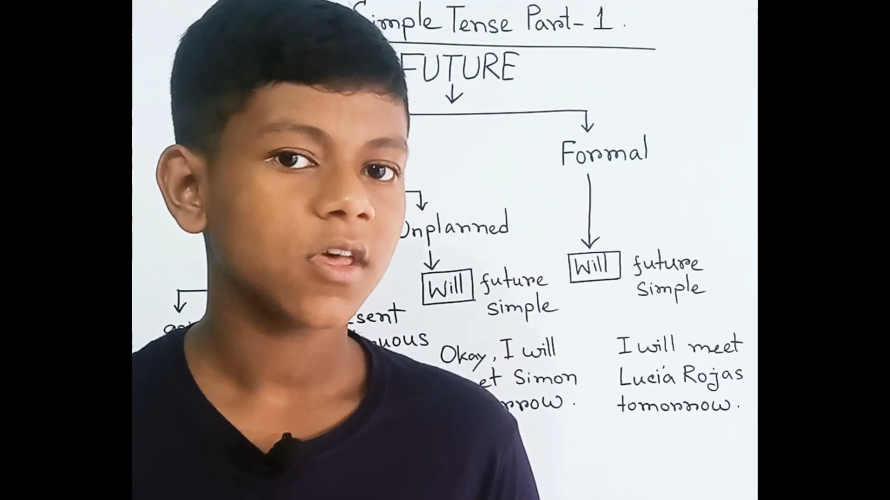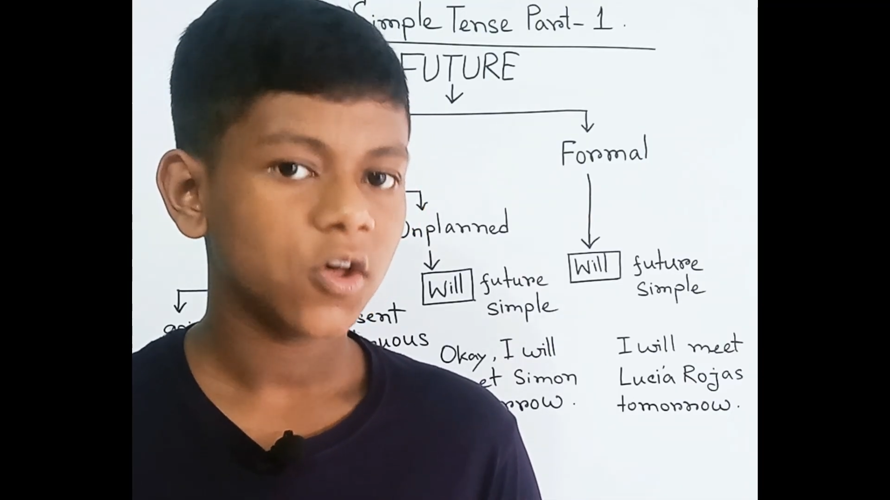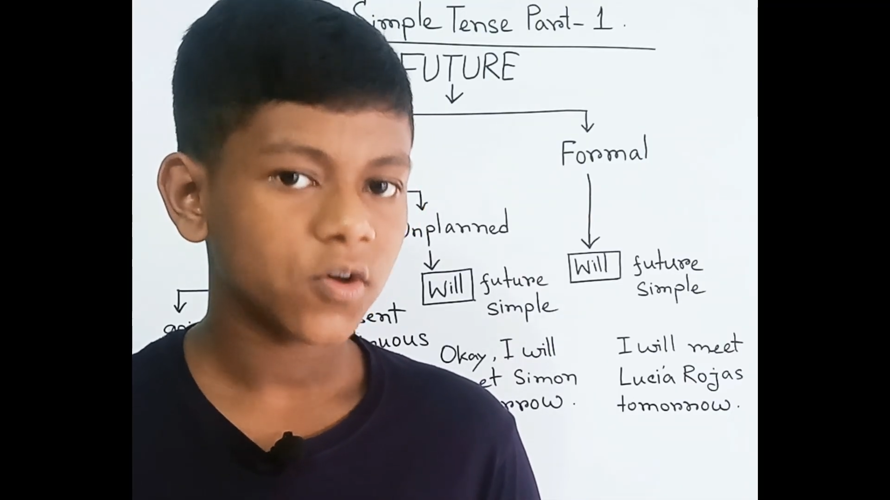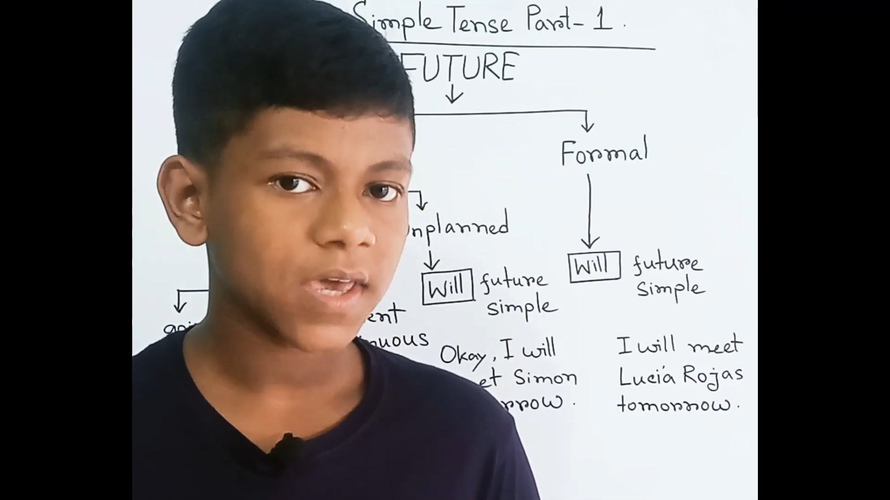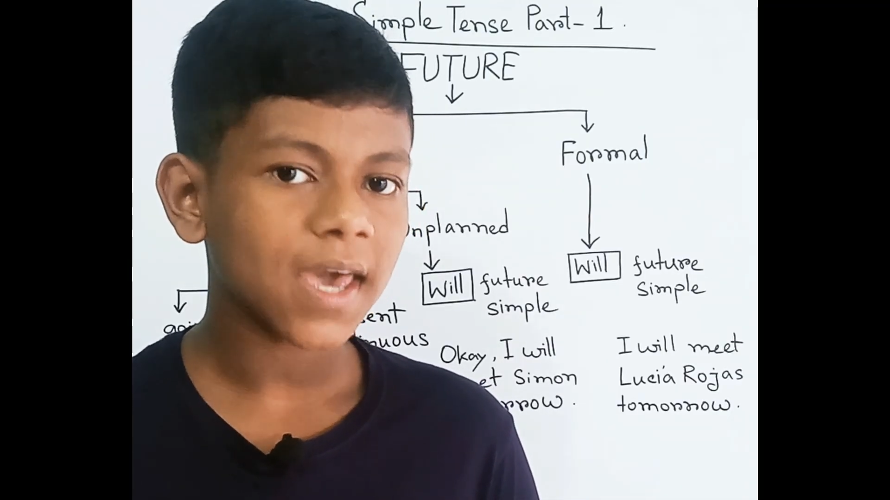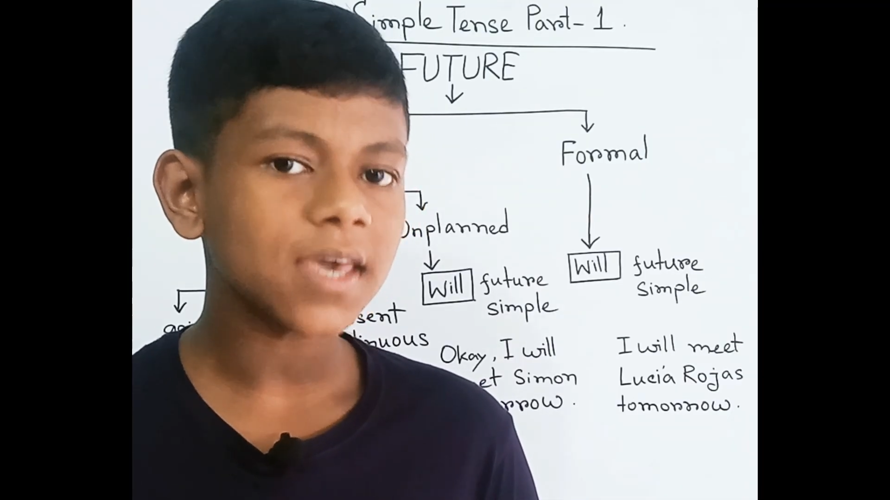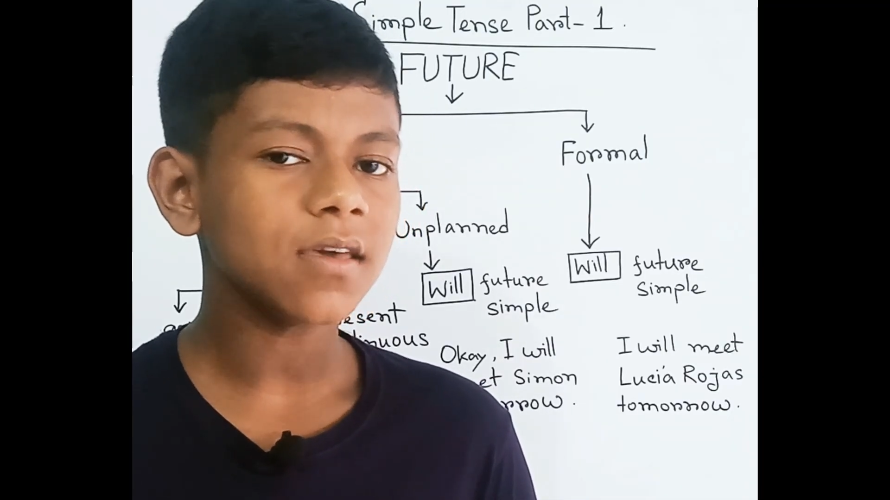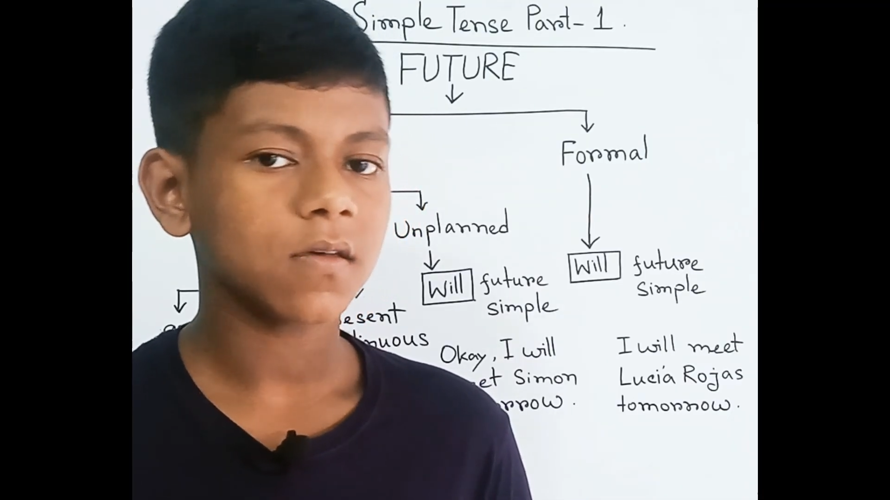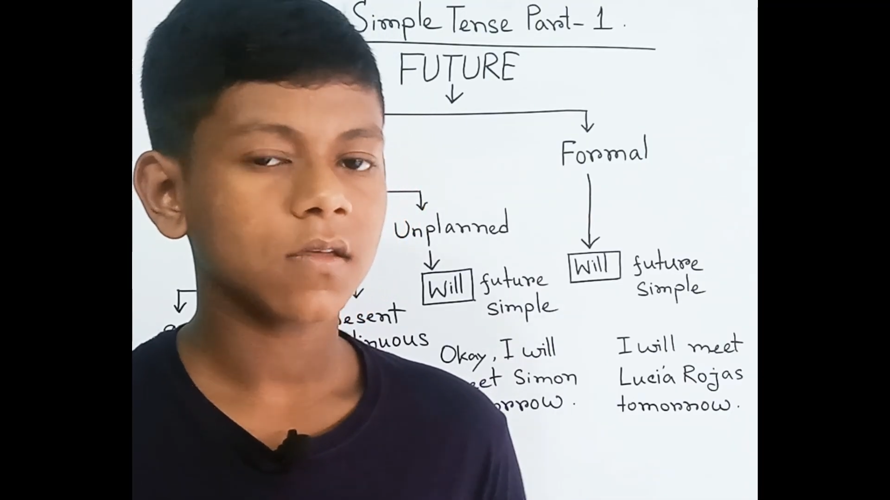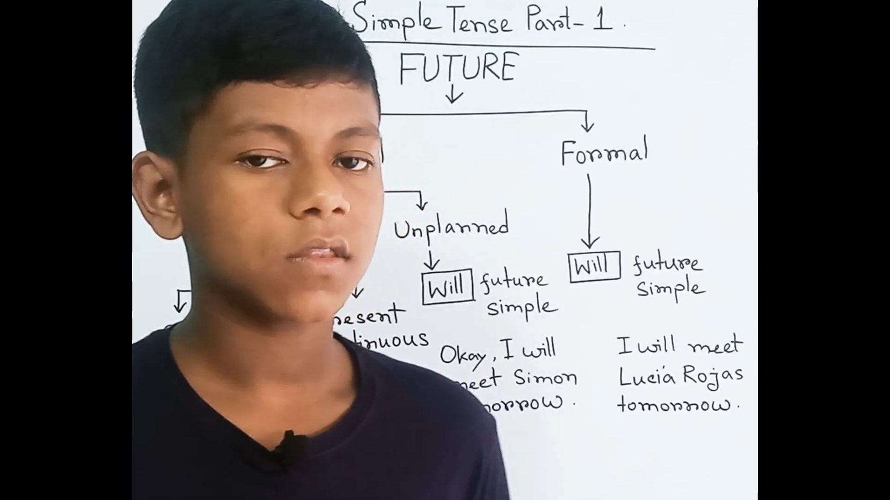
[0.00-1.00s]
Okay,
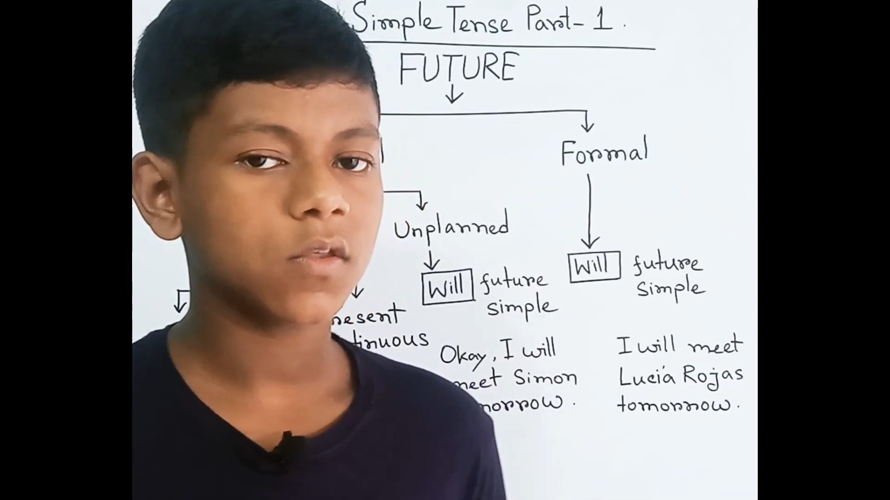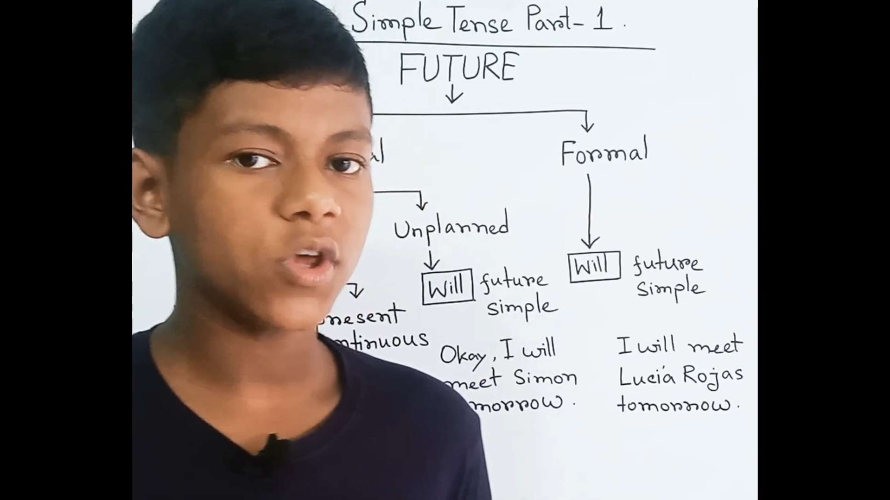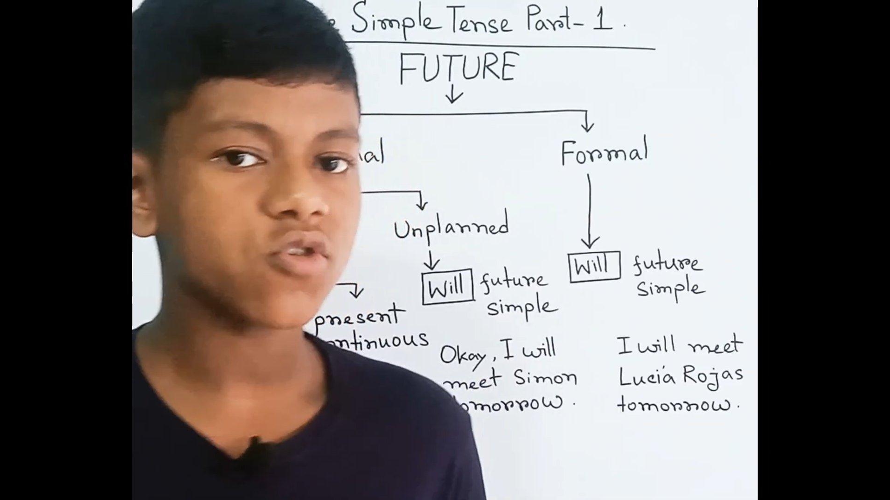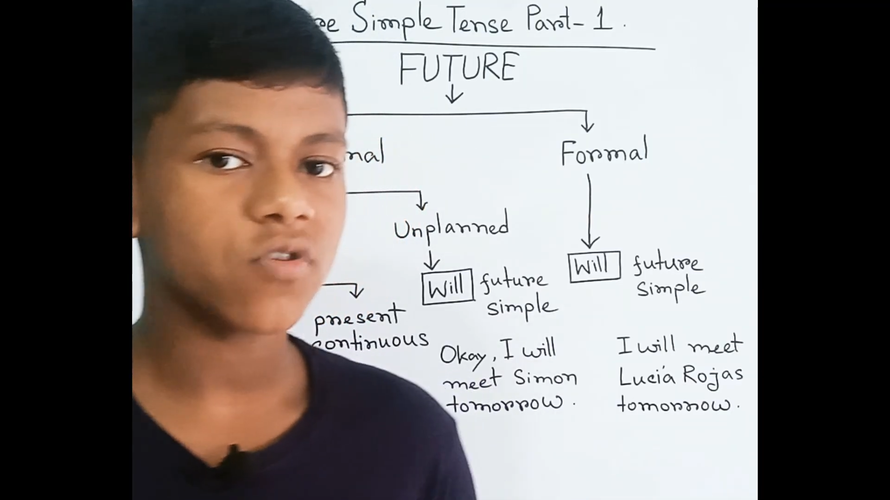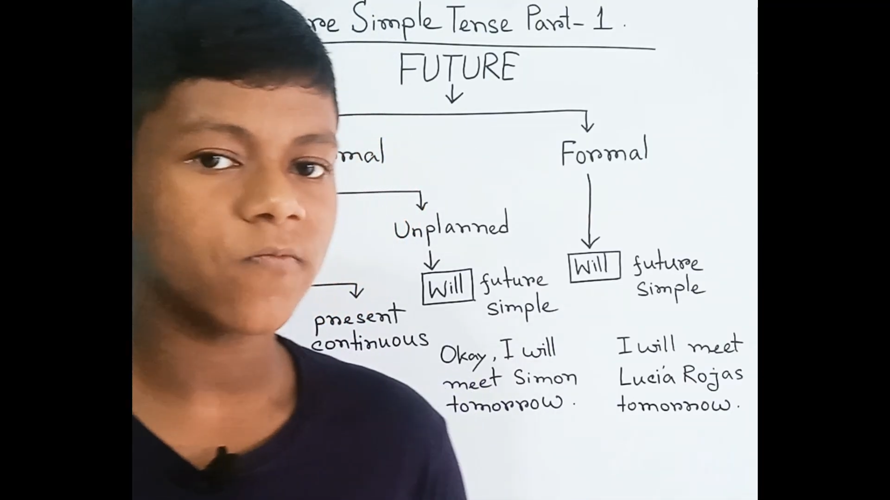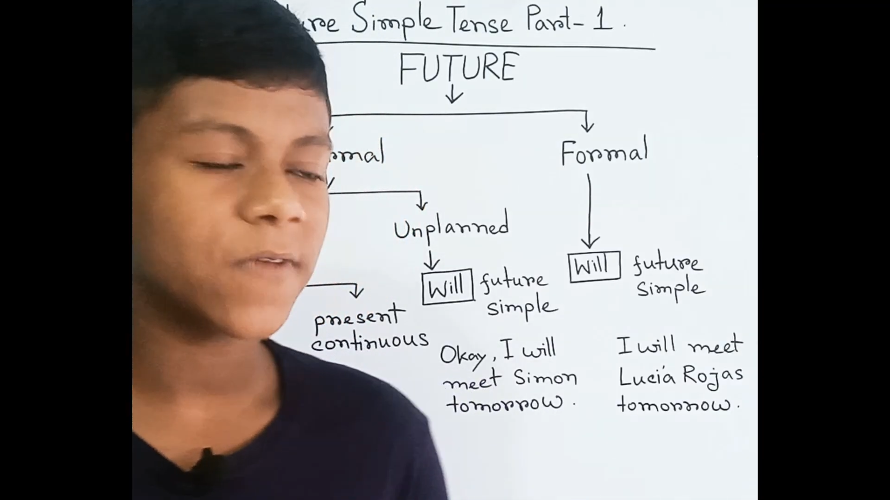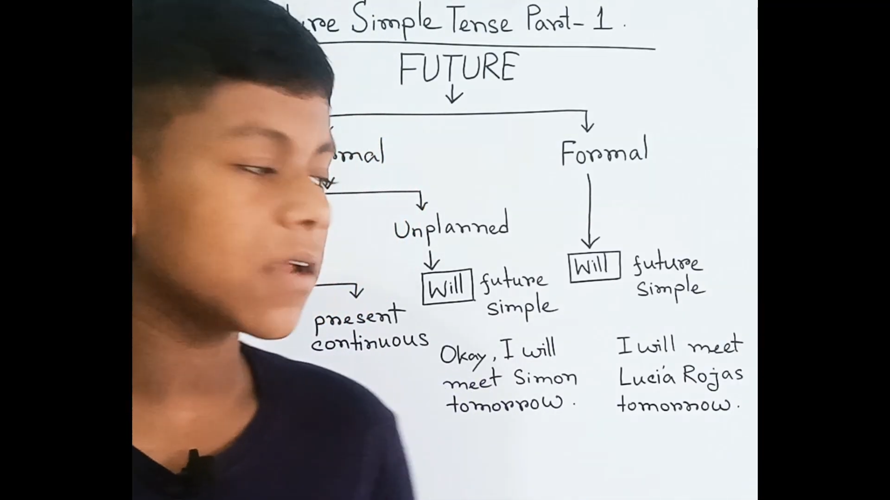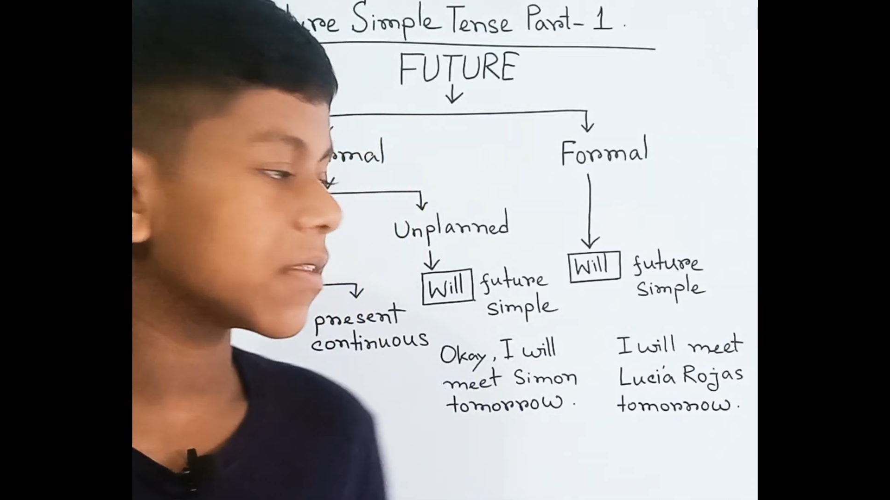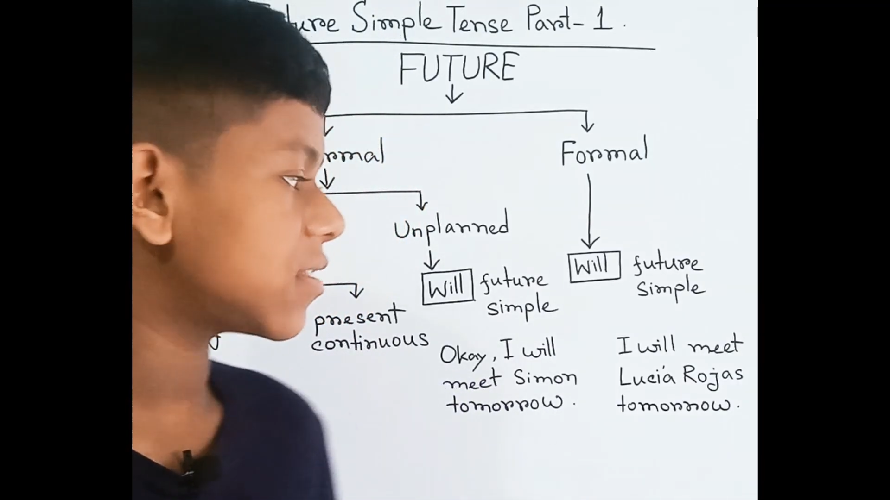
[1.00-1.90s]
so which reflects